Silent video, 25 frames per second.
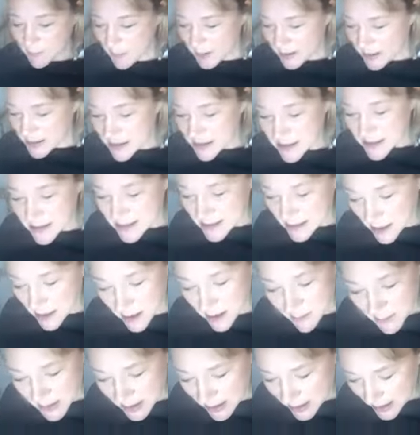abundance
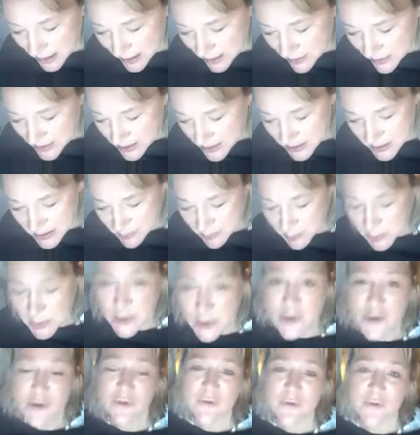coming in. This is
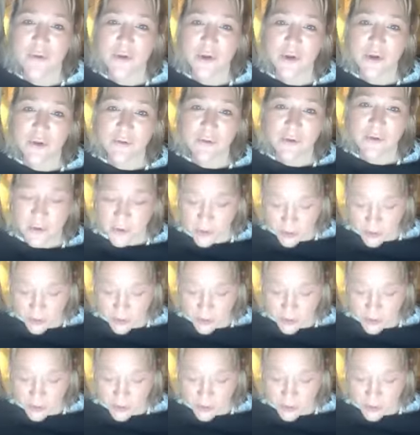beautiful. You